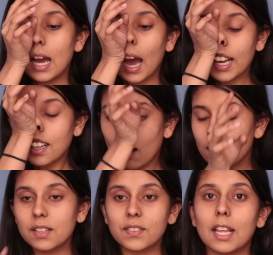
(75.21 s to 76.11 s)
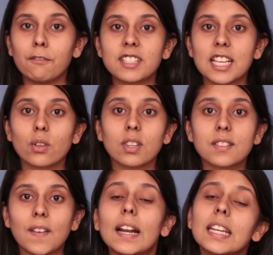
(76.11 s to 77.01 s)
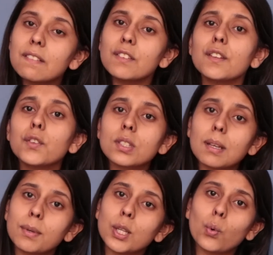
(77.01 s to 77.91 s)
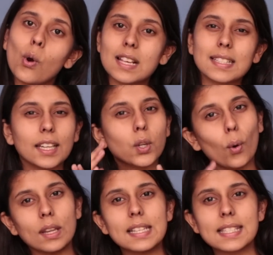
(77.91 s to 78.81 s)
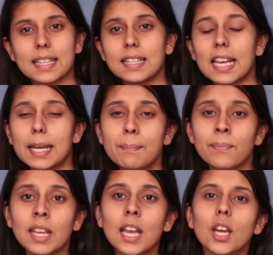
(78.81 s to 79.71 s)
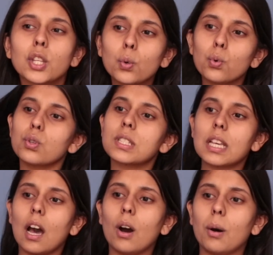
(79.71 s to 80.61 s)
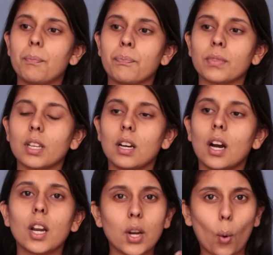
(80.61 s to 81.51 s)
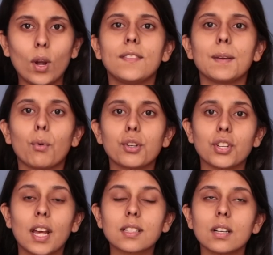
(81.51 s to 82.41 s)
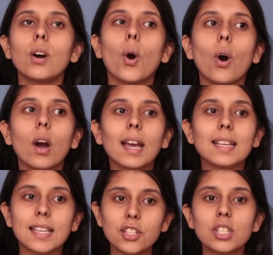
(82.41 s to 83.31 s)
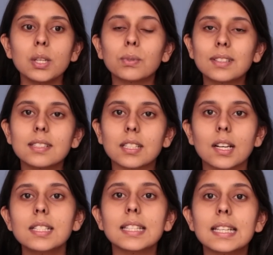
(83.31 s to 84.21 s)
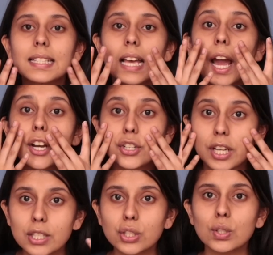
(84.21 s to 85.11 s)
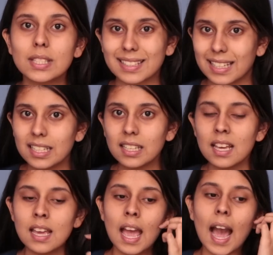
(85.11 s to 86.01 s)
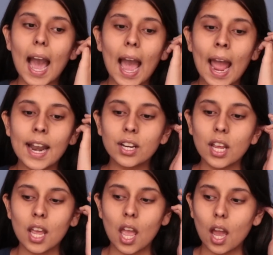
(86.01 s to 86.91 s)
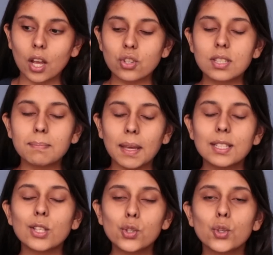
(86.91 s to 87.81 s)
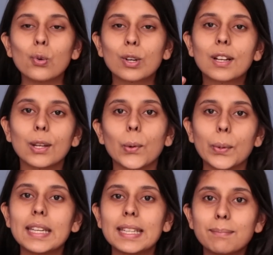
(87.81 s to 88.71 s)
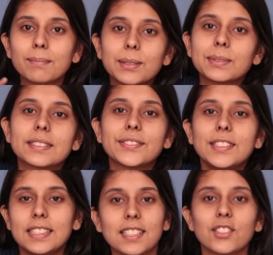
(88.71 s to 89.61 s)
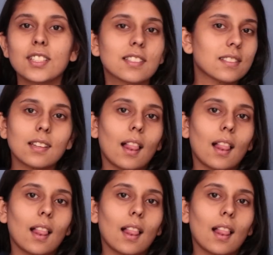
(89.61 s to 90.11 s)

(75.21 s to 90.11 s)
I can't even emphasize on this fact. Even if you're somebody who has like an oily skin type, use an oil-free moisturizer. Essentially what this does is hydrates your skin and just makes it so glowy and beautiful, and just